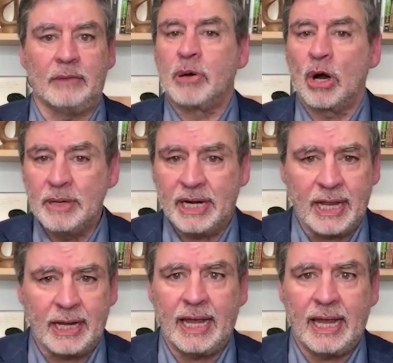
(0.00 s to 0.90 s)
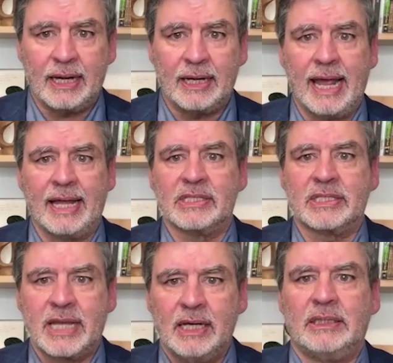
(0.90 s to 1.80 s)
permitting and
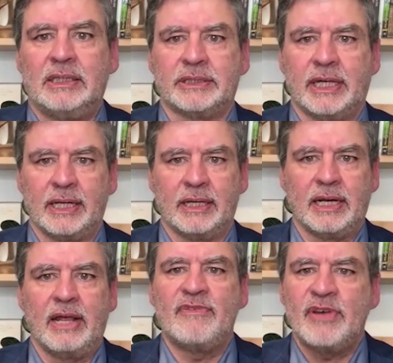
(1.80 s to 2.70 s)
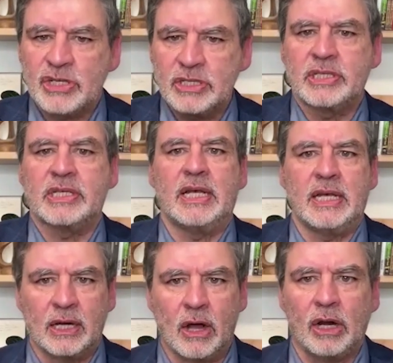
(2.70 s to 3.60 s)
skills and
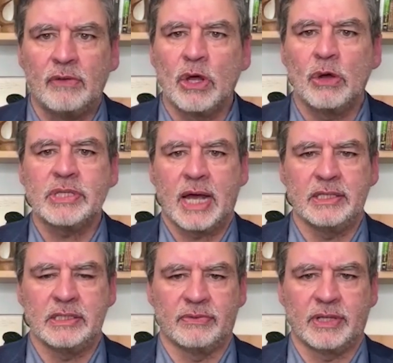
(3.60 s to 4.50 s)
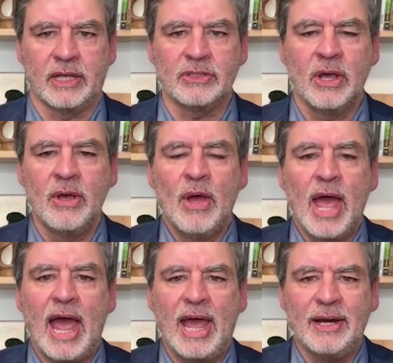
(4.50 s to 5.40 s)
efficiency and all of those kinds of things.
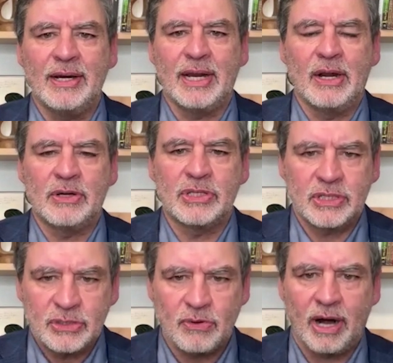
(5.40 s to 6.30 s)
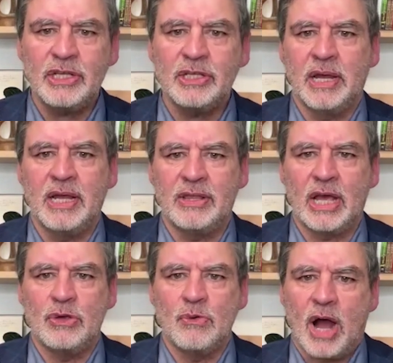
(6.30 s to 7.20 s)
And it strikes me
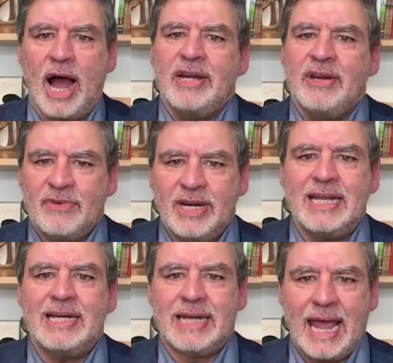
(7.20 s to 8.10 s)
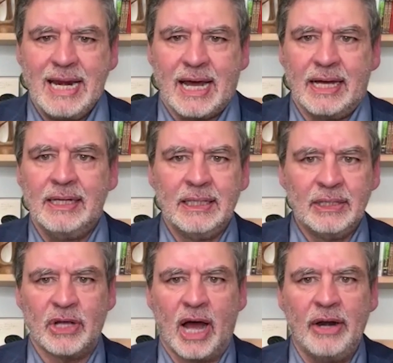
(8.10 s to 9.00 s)
that you kind of need data
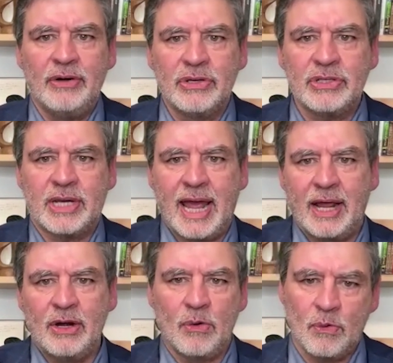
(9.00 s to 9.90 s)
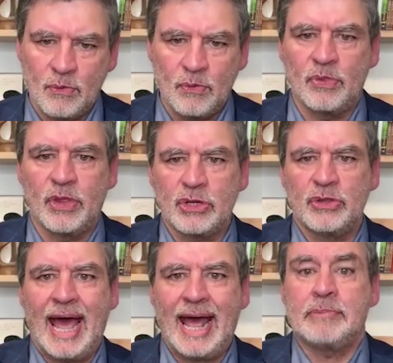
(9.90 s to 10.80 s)
to understand
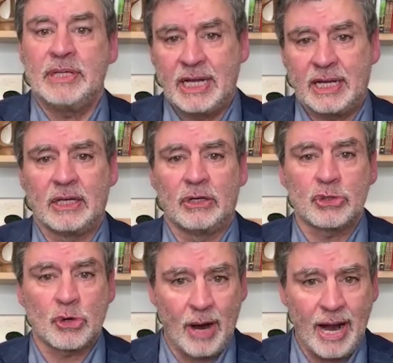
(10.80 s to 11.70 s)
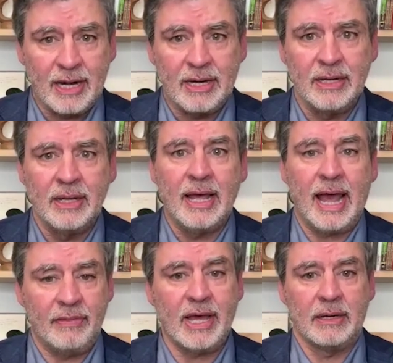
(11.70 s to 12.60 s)
that particular trend
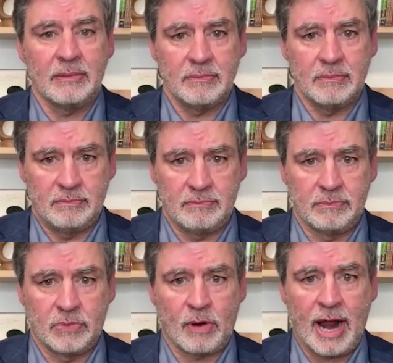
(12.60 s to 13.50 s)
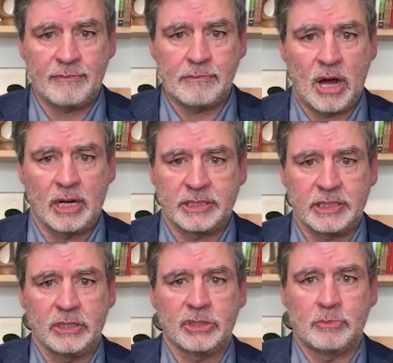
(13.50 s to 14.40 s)
and then craft
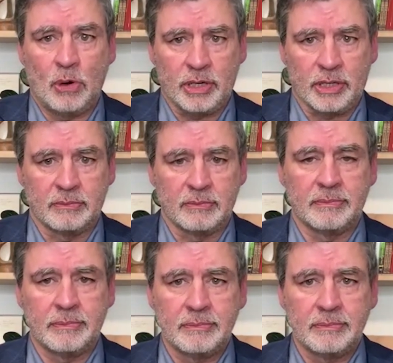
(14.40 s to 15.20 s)
policy to support it.